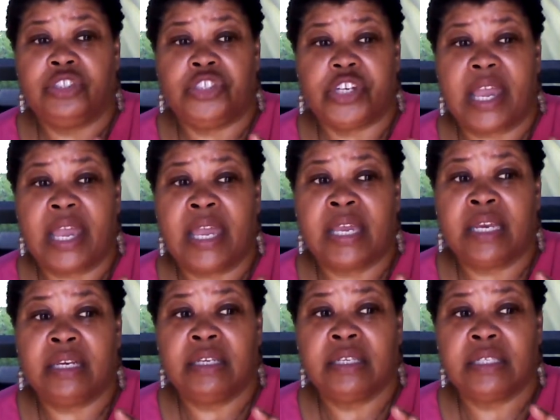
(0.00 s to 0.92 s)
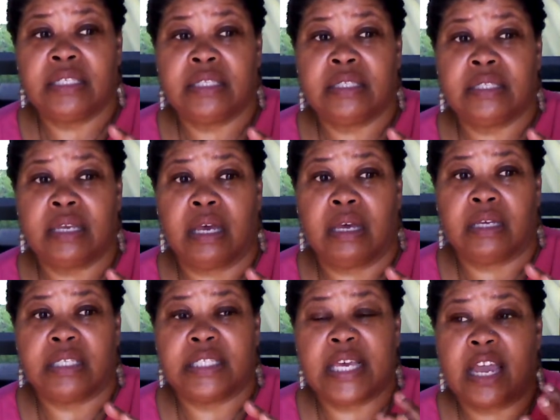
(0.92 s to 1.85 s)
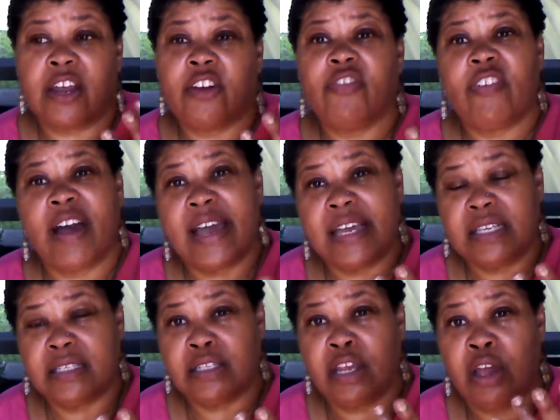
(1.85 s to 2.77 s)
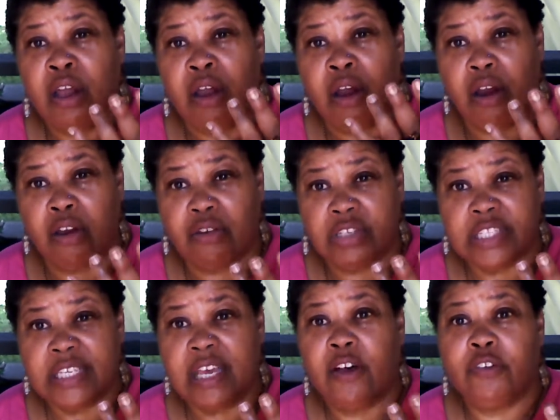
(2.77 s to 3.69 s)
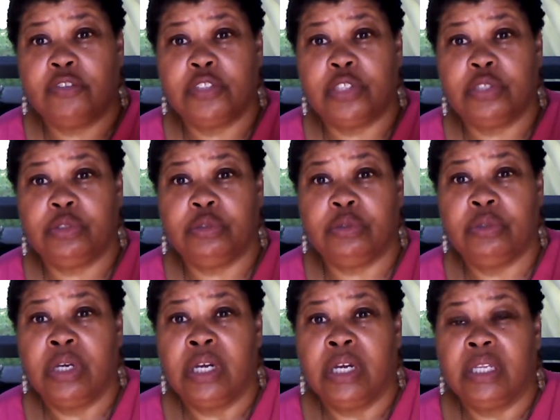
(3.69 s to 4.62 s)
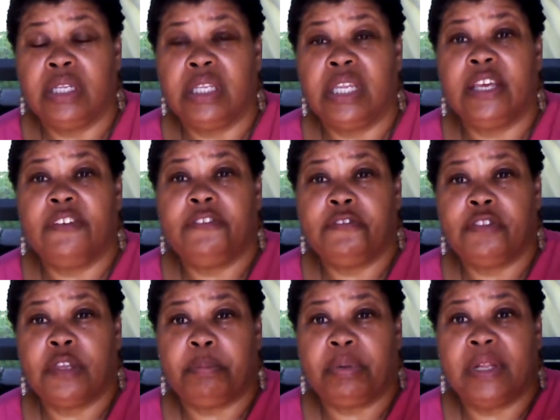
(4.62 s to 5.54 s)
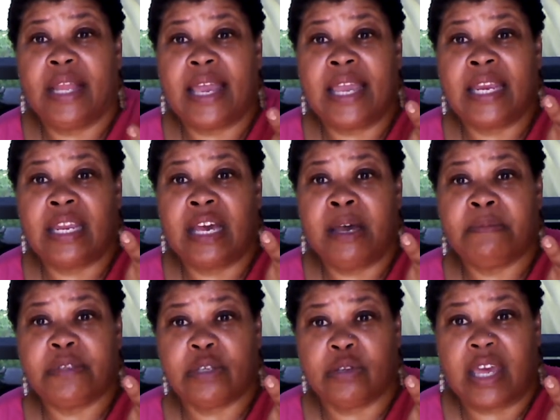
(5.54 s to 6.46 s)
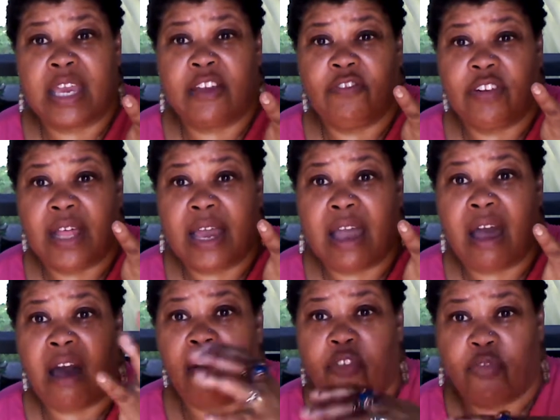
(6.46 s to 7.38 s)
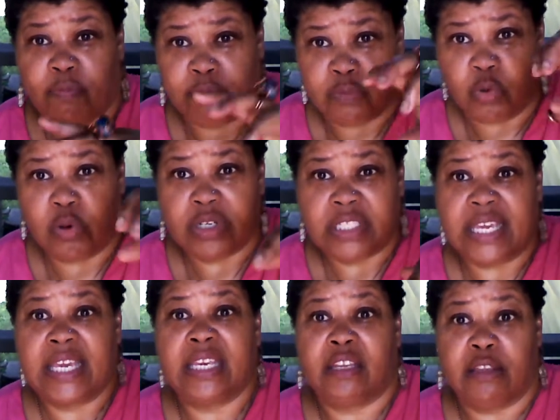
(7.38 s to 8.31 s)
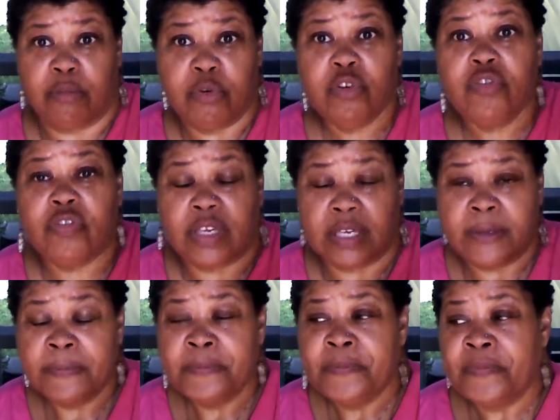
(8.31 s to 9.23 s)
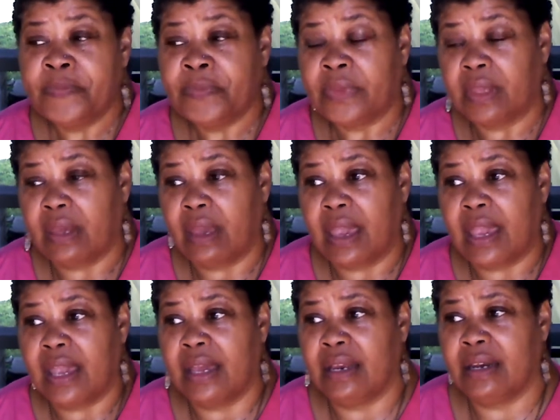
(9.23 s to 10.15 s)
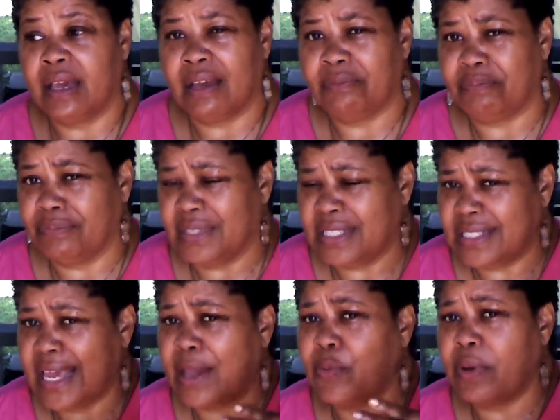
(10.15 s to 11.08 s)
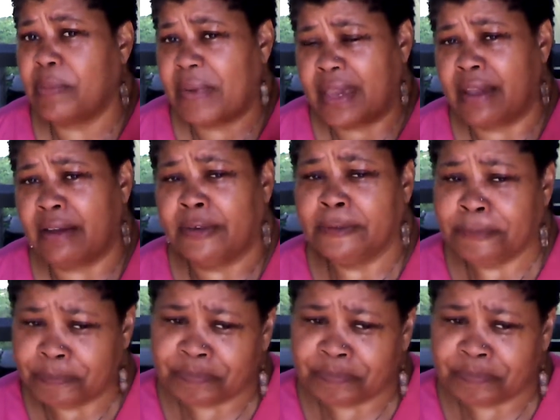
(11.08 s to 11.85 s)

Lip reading: Jane sacrificed herself to lift the plane up so they can fly off towards the end of the movie. And stay with me here.